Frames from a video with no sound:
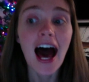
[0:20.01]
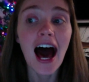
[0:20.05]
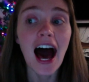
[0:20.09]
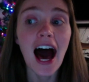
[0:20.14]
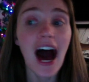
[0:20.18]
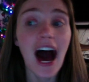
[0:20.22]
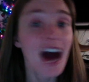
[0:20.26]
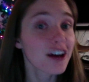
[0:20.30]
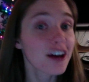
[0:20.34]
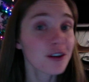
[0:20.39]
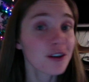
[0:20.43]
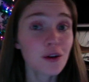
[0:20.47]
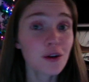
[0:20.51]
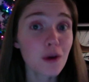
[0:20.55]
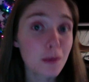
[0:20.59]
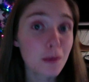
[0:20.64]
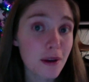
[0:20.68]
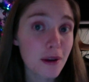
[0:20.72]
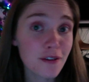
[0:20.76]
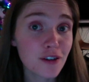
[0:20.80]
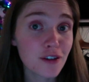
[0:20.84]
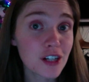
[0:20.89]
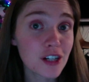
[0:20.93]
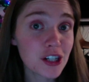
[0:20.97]
I don't know where my
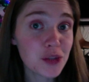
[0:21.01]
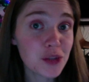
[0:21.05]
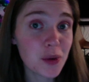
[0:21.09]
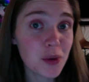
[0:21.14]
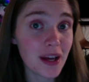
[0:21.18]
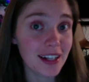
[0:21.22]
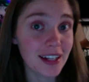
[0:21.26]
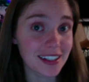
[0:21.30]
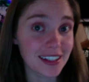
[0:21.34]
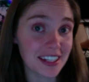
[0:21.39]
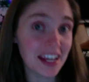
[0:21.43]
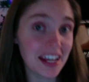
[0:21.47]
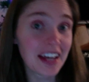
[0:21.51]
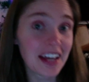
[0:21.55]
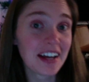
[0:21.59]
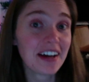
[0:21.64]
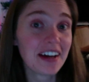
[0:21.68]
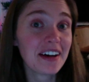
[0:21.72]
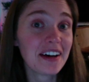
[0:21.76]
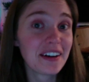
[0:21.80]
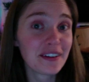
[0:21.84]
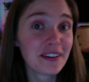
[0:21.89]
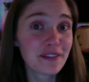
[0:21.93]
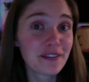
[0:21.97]
footage went
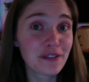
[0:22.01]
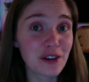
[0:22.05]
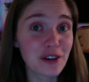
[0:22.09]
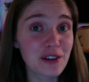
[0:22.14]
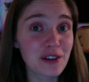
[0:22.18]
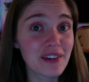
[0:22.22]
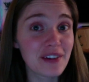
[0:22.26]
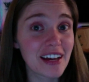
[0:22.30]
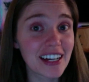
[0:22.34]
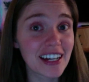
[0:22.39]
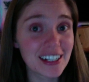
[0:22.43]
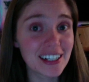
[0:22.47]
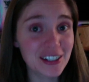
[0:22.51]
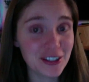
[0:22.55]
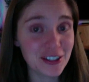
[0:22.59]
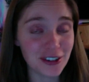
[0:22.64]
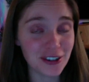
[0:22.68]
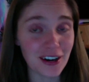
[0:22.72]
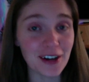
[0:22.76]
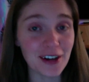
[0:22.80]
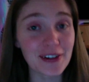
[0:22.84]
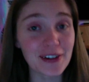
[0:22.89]
for my intro,